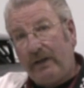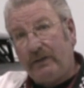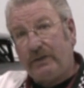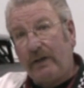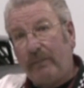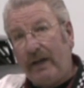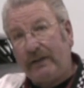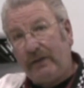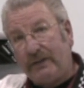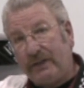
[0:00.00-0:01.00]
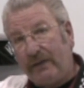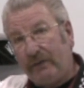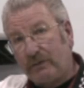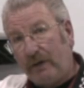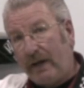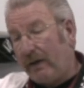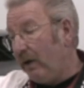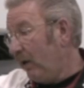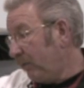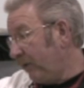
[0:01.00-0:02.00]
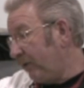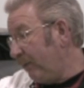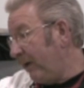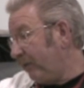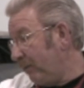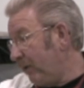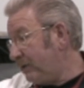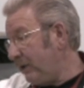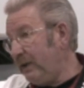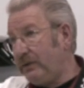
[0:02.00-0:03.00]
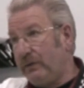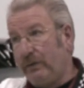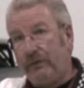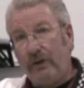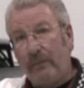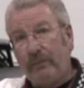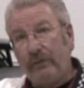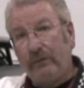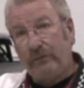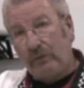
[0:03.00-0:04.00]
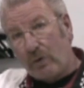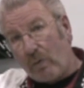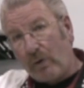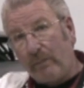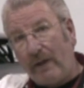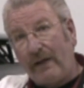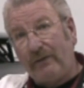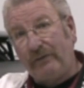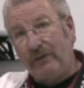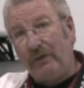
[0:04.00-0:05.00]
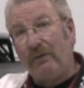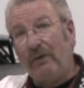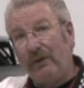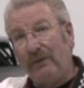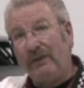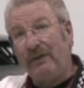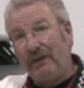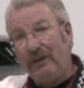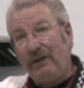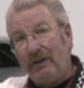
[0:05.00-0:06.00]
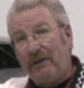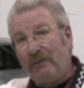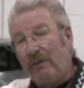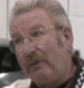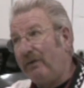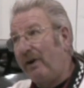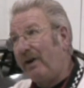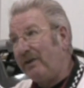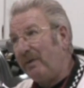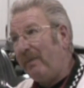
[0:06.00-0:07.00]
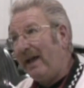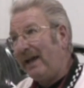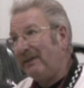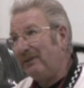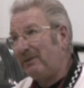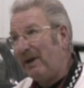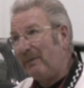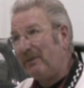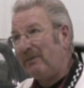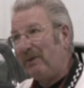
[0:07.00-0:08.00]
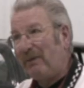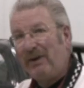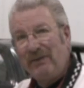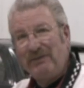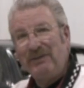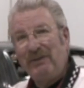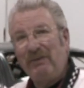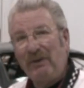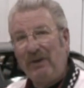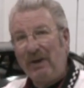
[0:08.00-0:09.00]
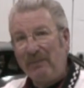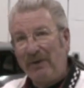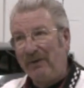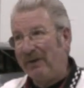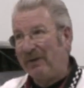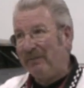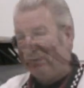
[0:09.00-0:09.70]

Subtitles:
and check backlash at the track. Plus it makes it much easier to dump those little quart bottles of gear oil in. If you've ever done it on your back at the track between rounds, you can know what a nightmare it can